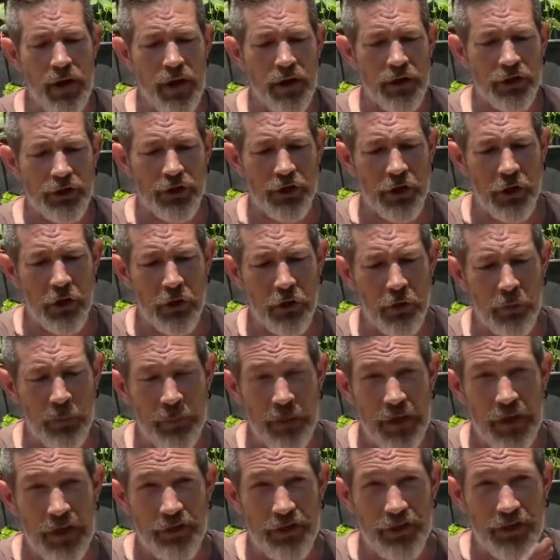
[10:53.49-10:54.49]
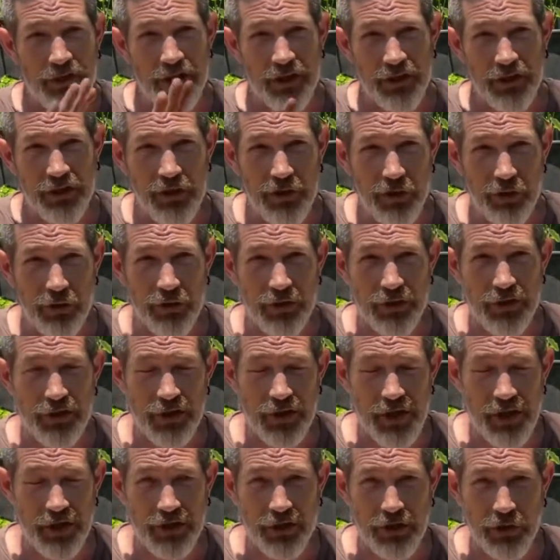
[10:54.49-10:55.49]
So
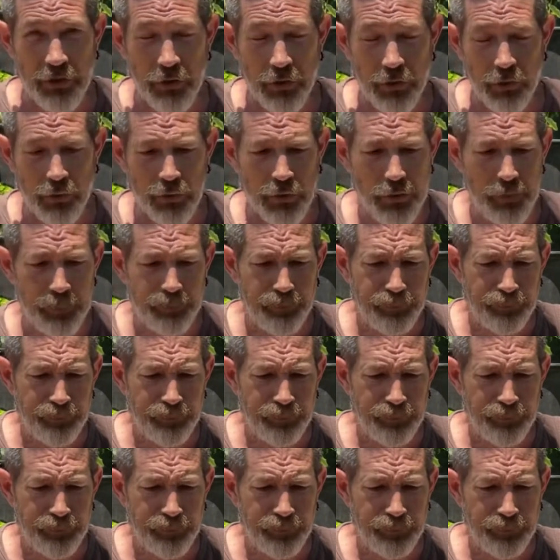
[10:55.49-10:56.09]
stay tuned,